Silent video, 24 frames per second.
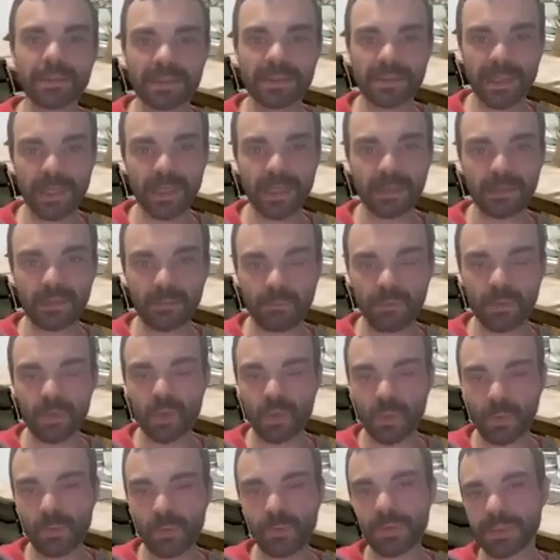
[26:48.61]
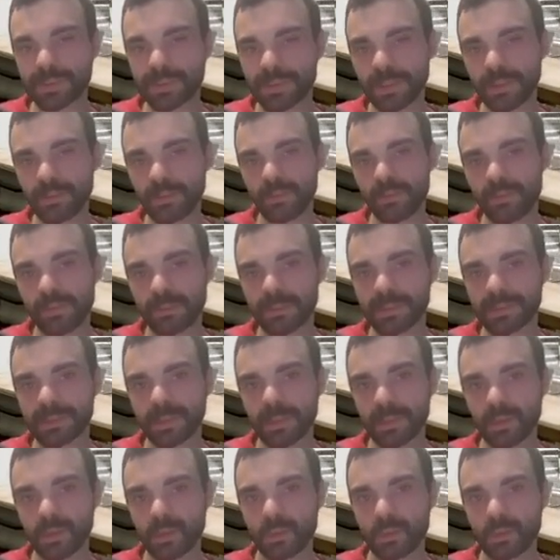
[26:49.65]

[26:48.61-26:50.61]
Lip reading: state in which all these state variables are